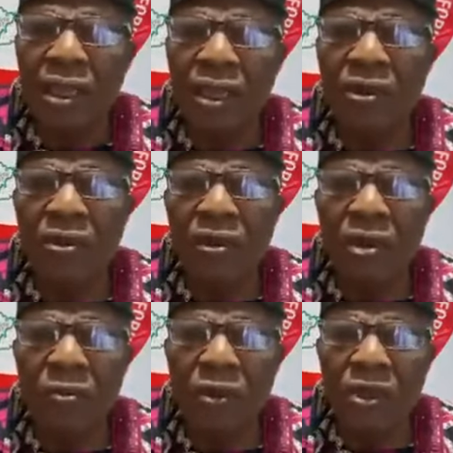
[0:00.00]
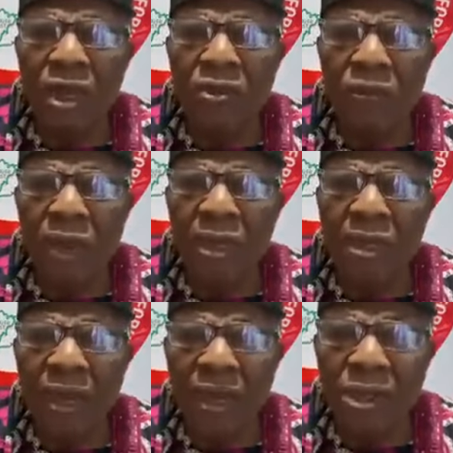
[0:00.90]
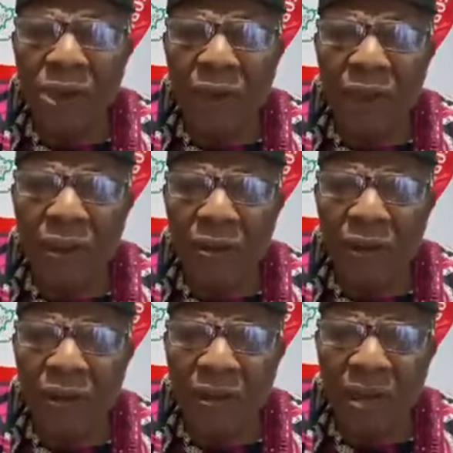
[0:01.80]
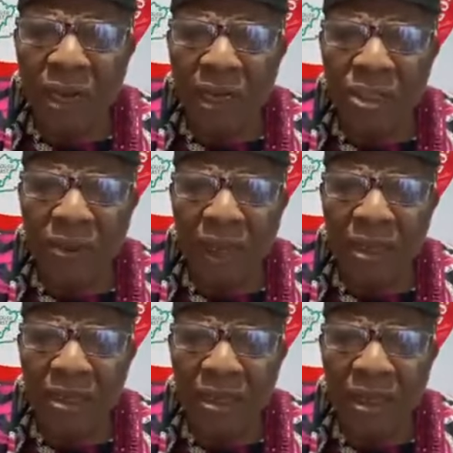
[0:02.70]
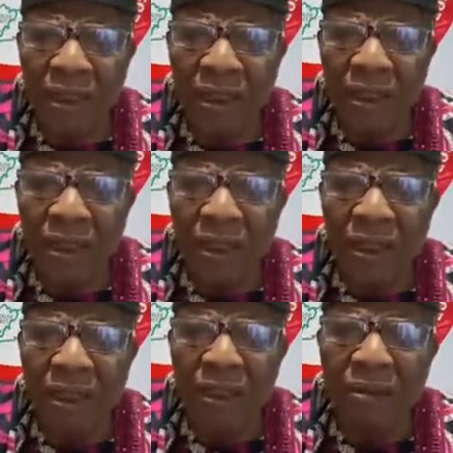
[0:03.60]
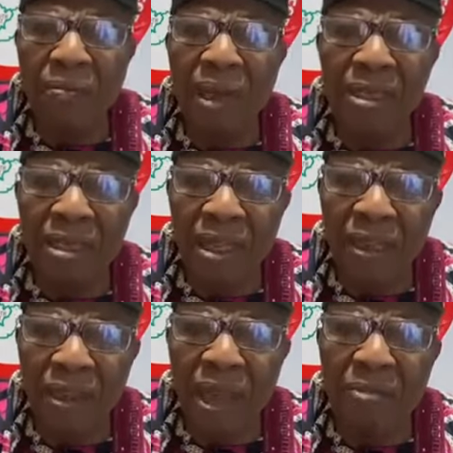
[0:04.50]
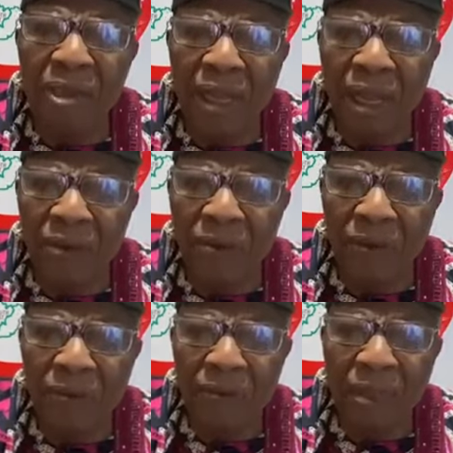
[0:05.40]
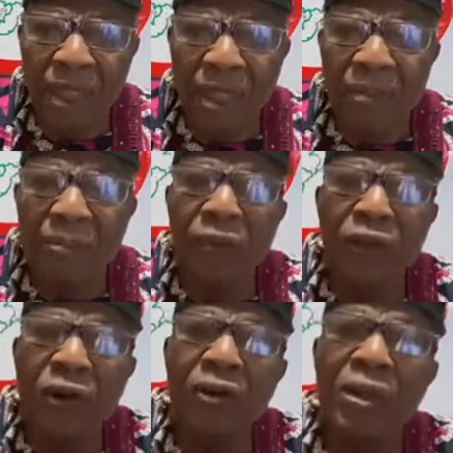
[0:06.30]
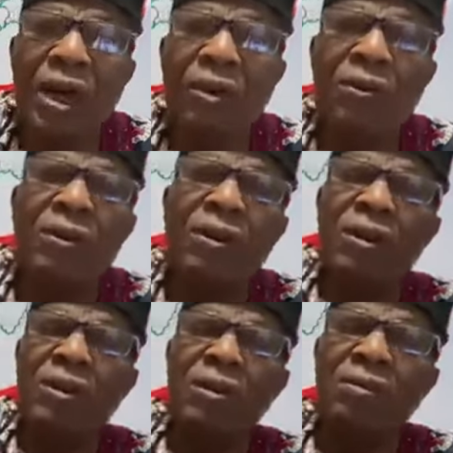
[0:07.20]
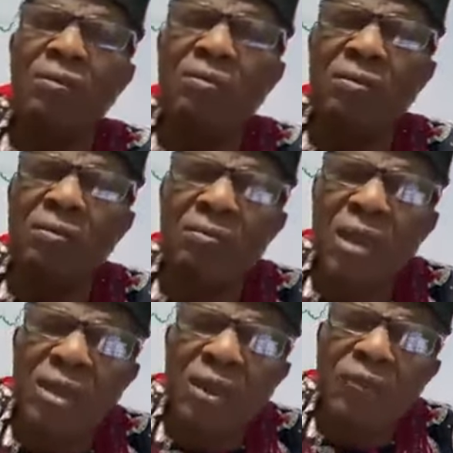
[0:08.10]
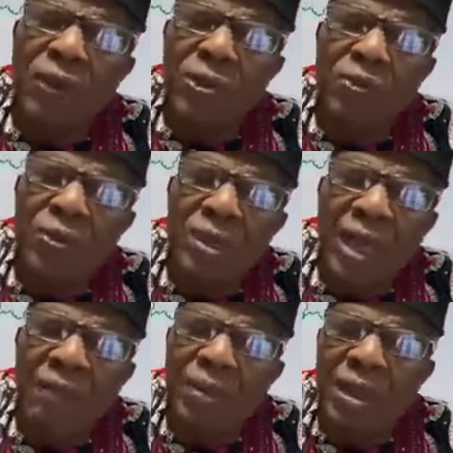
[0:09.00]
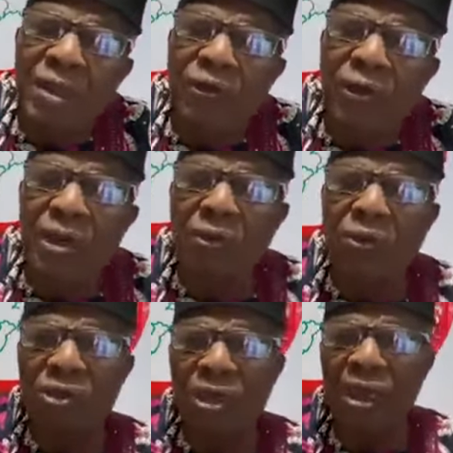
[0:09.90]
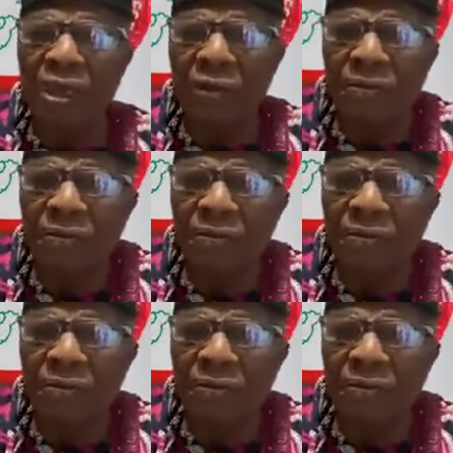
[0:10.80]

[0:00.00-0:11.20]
honorable gentleman, internationalist, Mazi Nnamdi Kanu. Before now, many of us wouldn't have believed what he was saying.